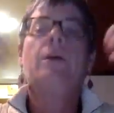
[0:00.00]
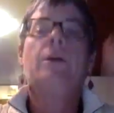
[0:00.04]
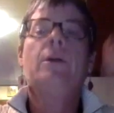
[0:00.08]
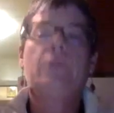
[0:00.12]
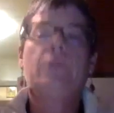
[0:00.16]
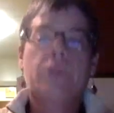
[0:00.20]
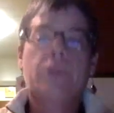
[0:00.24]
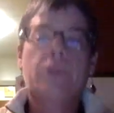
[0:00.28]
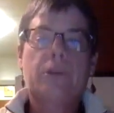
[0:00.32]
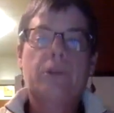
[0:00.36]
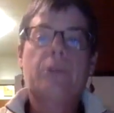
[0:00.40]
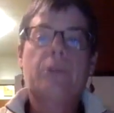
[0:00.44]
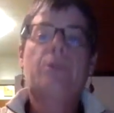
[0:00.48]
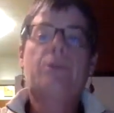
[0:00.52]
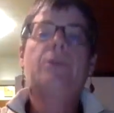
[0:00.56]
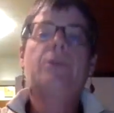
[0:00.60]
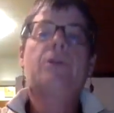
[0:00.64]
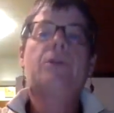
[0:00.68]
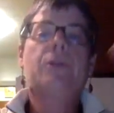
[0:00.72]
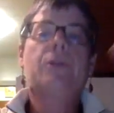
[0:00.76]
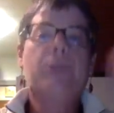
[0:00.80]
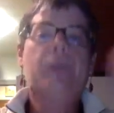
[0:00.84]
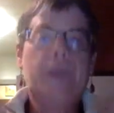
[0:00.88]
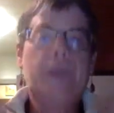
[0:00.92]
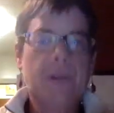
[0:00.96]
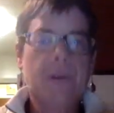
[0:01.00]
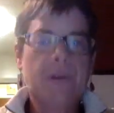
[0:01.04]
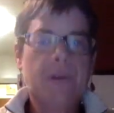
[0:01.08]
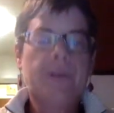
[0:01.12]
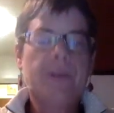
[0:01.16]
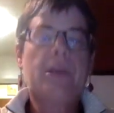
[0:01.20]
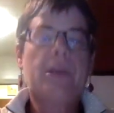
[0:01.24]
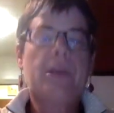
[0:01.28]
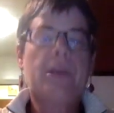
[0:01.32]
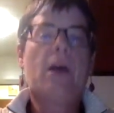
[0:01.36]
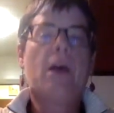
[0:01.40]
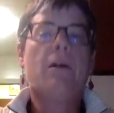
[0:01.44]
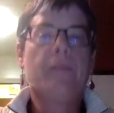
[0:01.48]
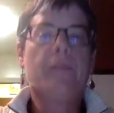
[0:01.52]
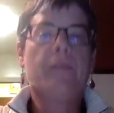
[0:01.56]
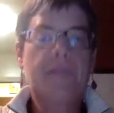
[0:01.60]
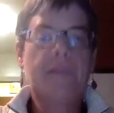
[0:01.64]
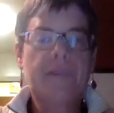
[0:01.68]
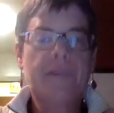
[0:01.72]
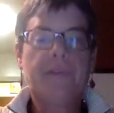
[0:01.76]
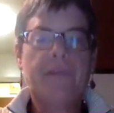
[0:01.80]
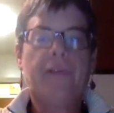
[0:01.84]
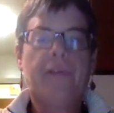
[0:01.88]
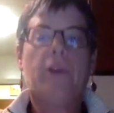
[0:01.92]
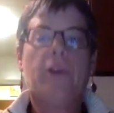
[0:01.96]
just to return to
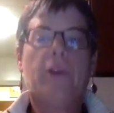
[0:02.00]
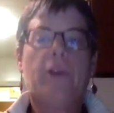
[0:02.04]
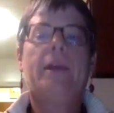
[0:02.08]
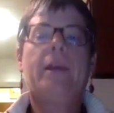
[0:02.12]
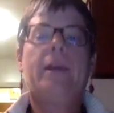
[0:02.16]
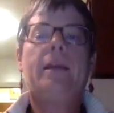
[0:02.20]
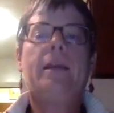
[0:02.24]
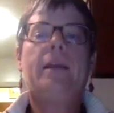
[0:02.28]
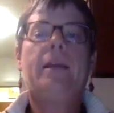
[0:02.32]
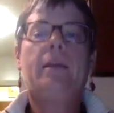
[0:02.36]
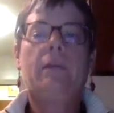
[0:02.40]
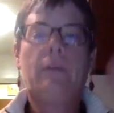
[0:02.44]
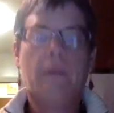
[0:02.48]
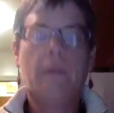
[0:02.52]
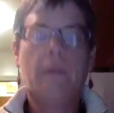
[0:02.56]
yourselves fully.